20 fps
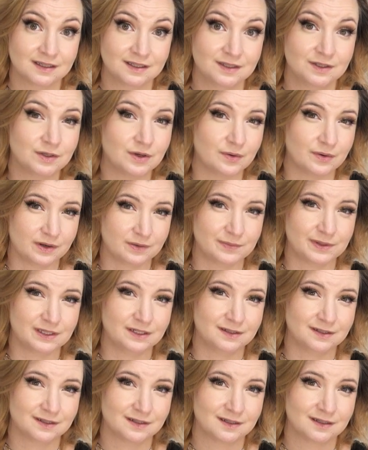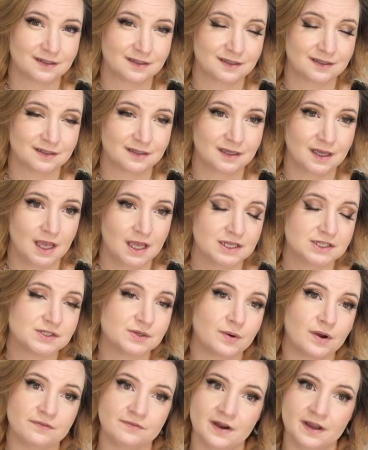You know what I mean?
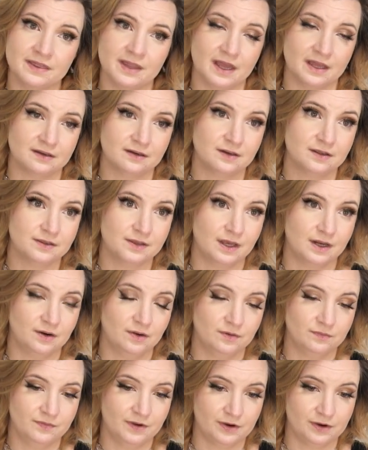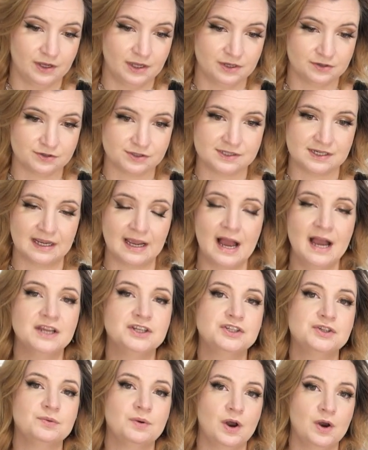So I find that that all very interesting. I
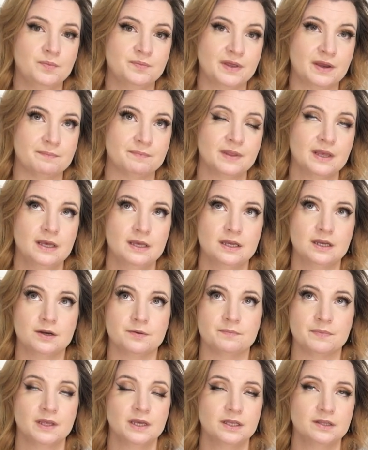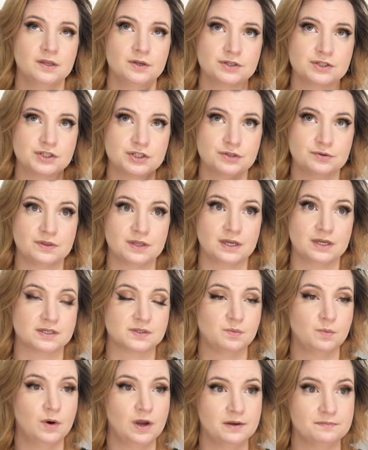do hope that here, there's two
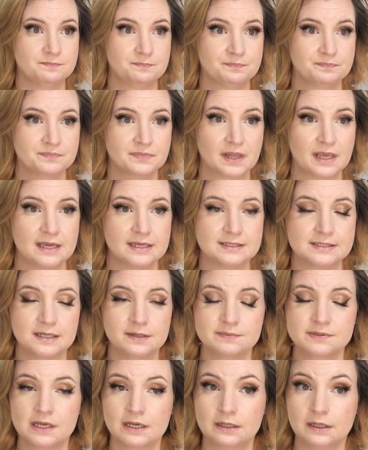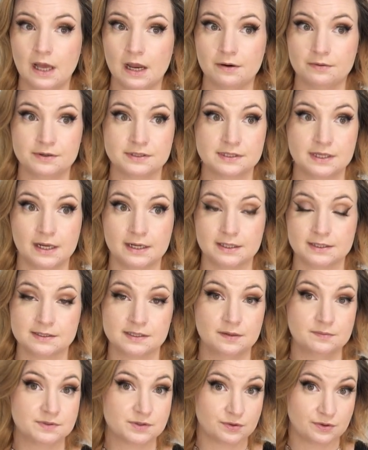things. One, it seems like Lyra is getting
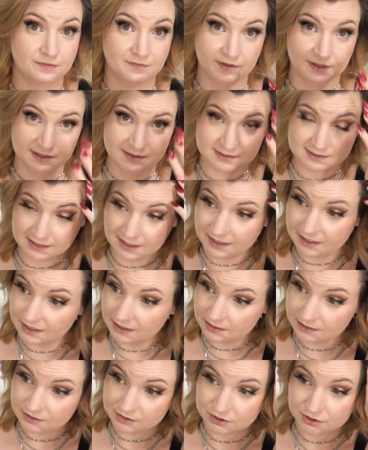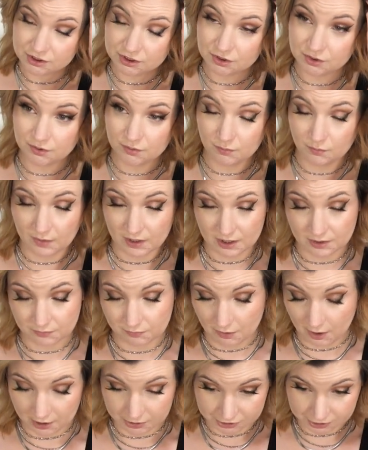some sort of insight into where
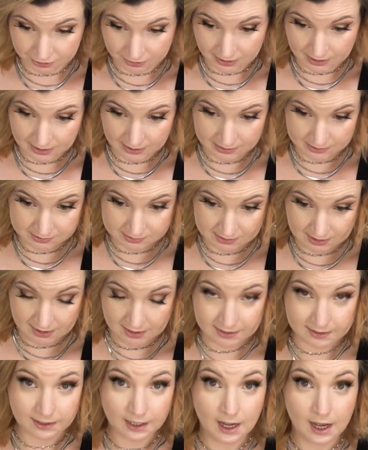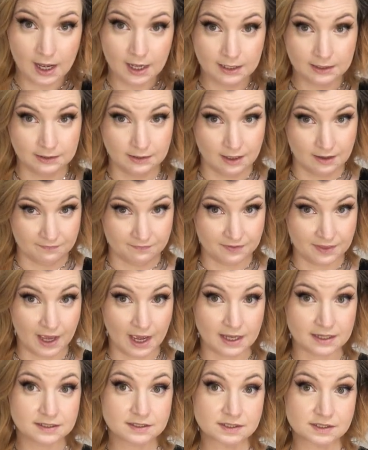Roger is, and I love
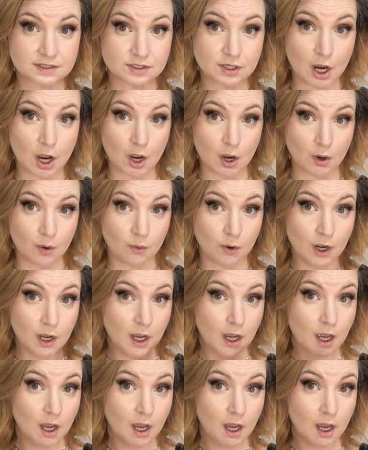that. So